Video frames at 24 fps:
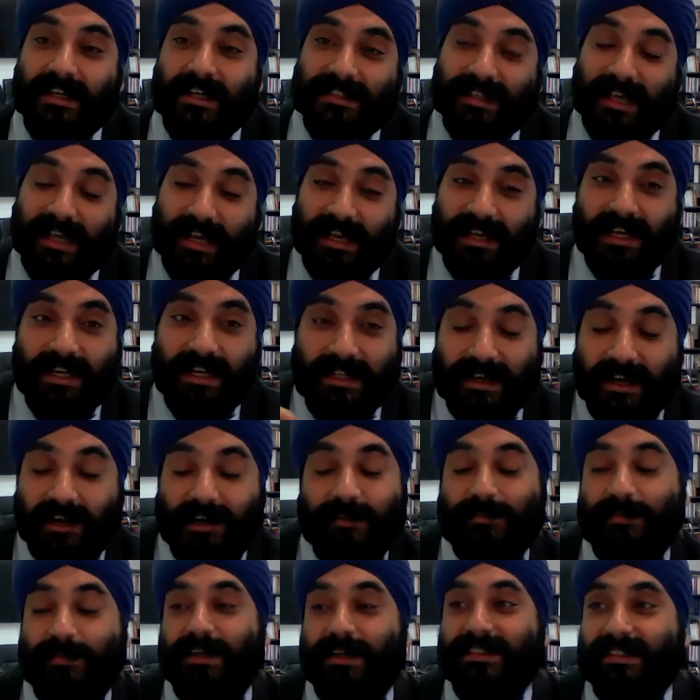So any
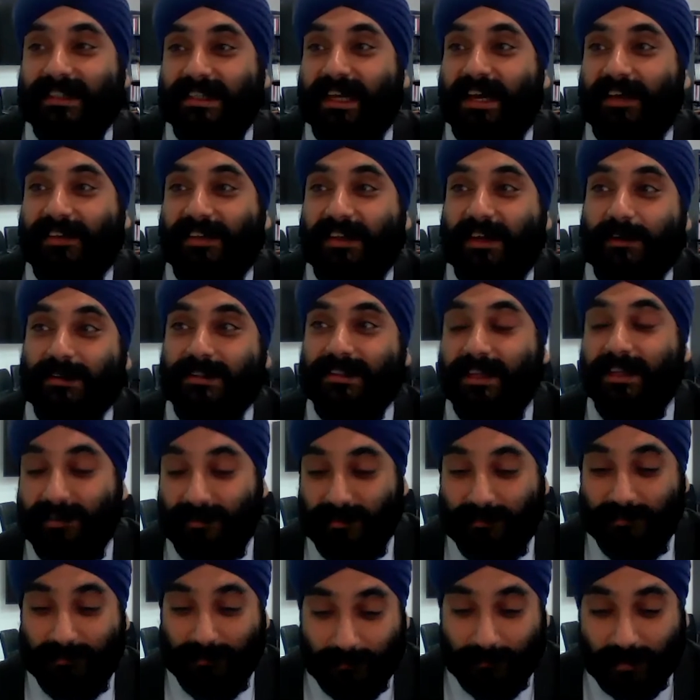young person out there, I
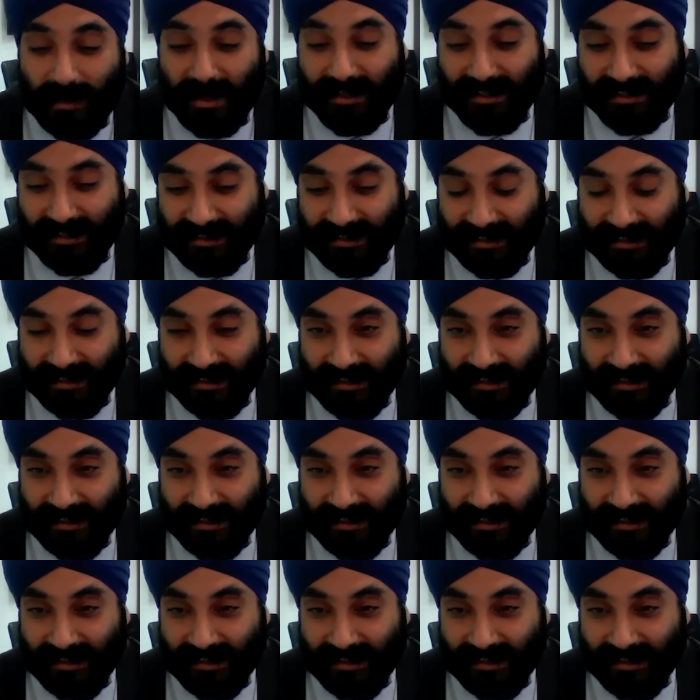said, one,